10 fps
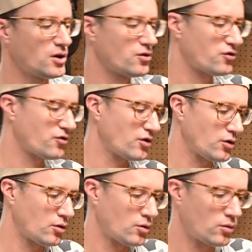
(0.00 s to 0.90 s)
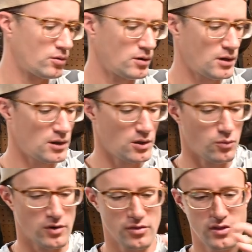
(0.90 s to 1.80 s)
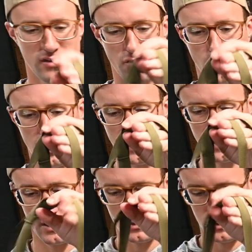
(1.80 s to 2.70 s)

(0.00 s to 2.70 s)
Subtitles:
So where this one,